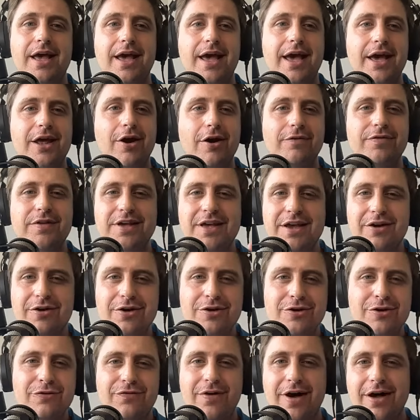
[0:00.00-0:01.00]
And after
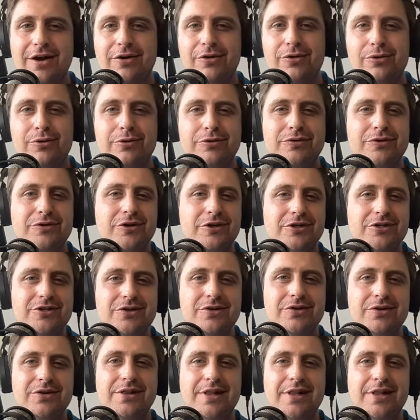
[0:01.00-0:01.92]
hearing your final thoughts, could you